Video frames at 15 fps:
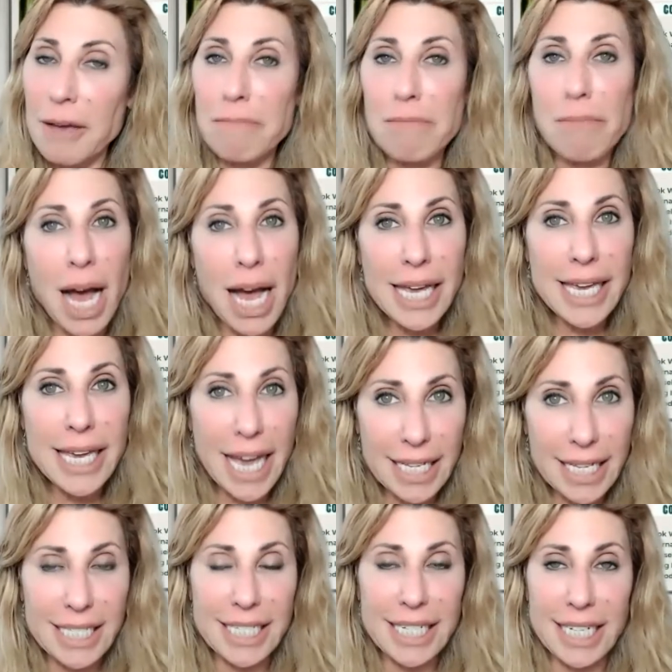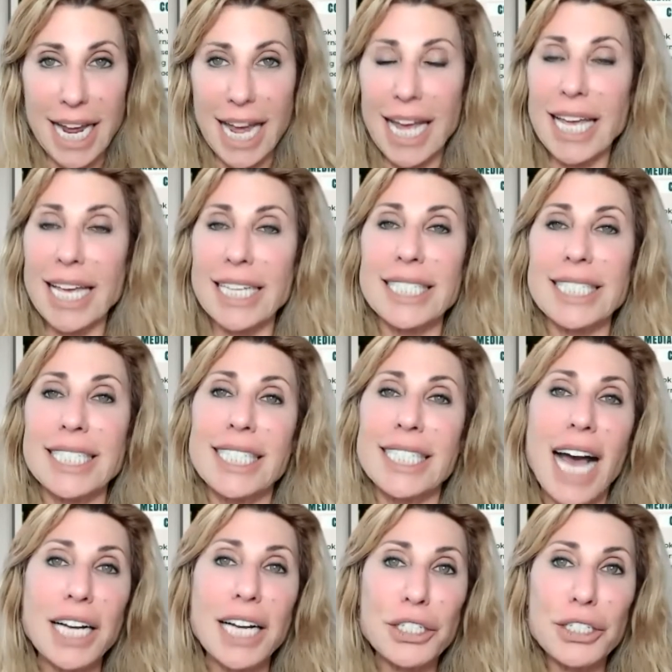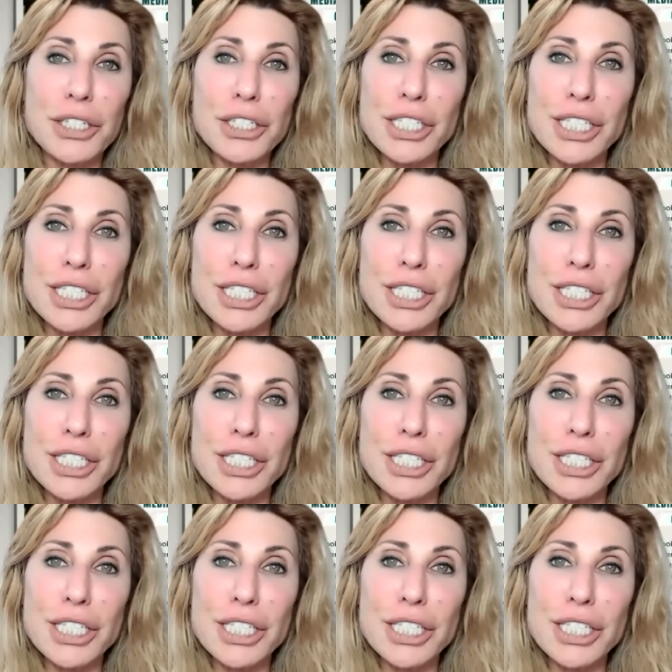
My guest today is Dr.